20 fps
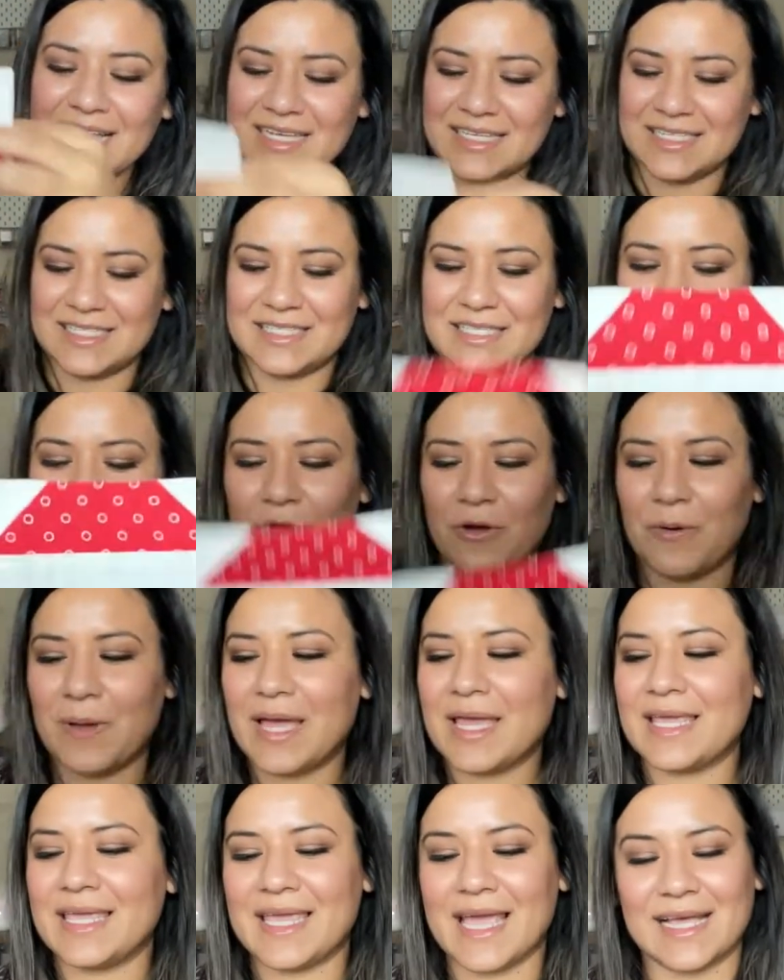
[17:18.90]

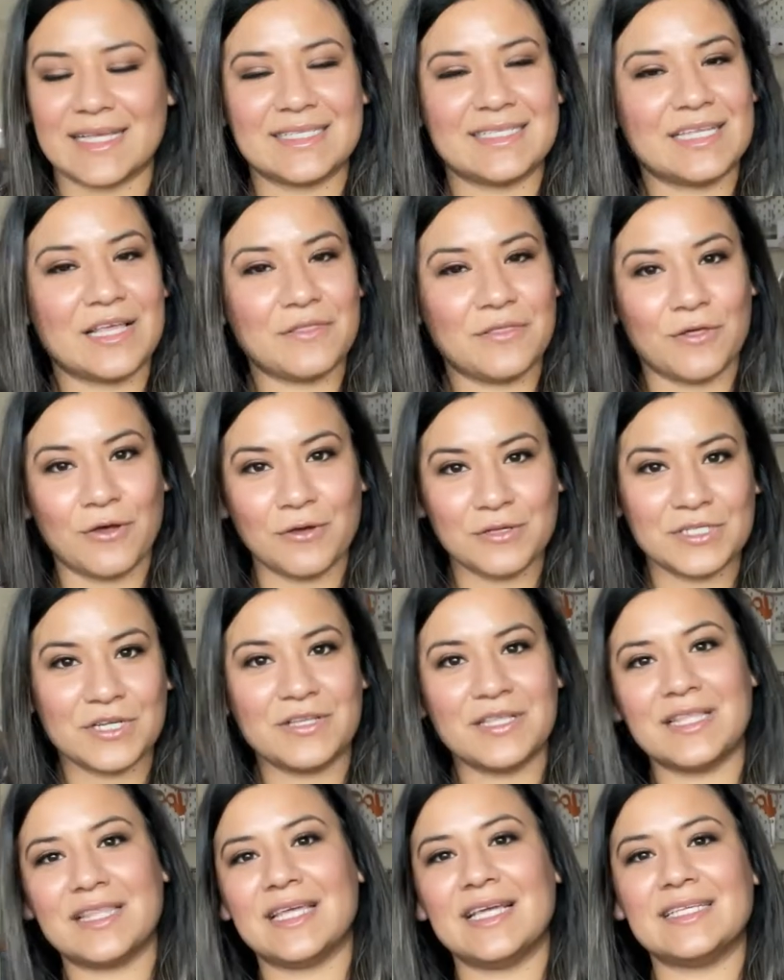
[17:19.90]
So yes, those
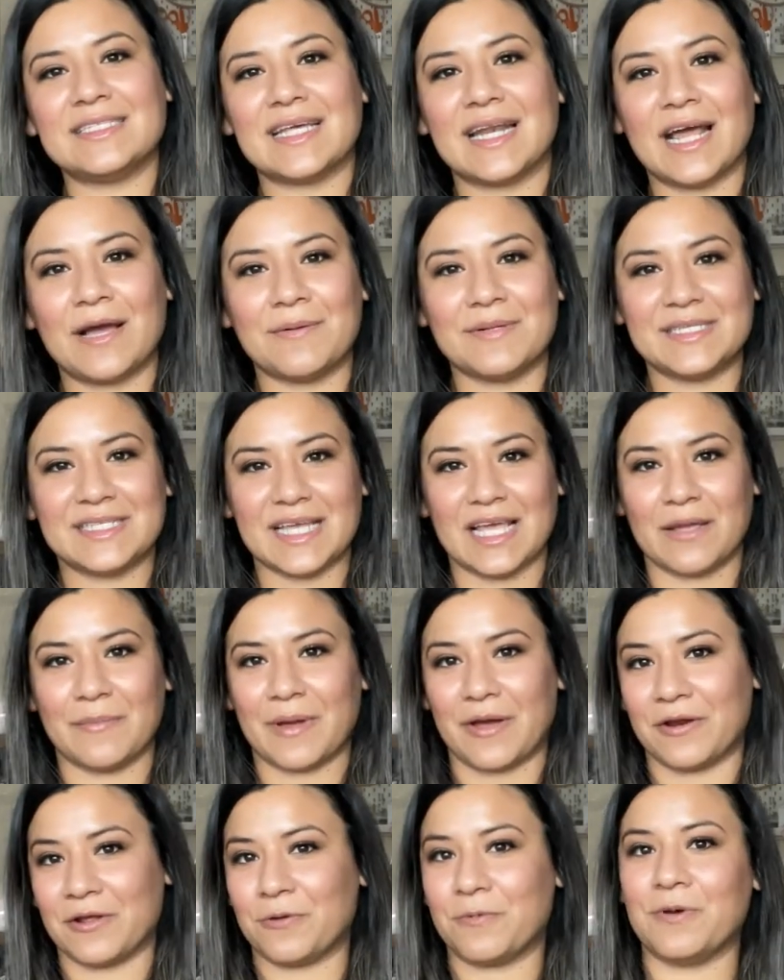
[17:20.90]
are the things that I would say
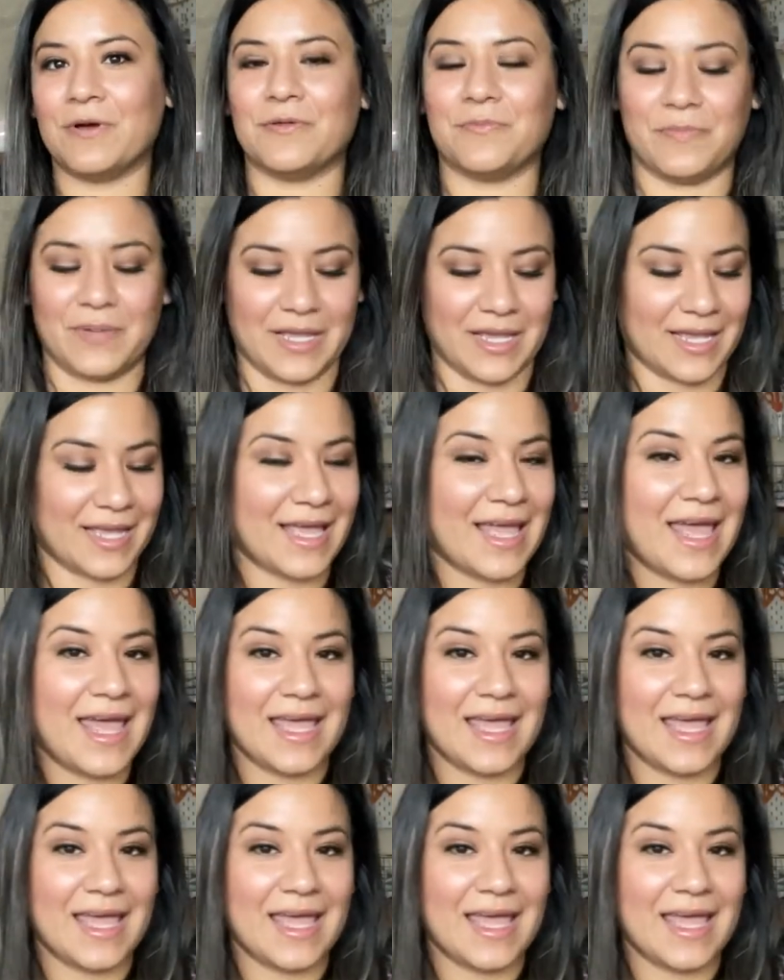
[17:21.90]
about a quilt bee.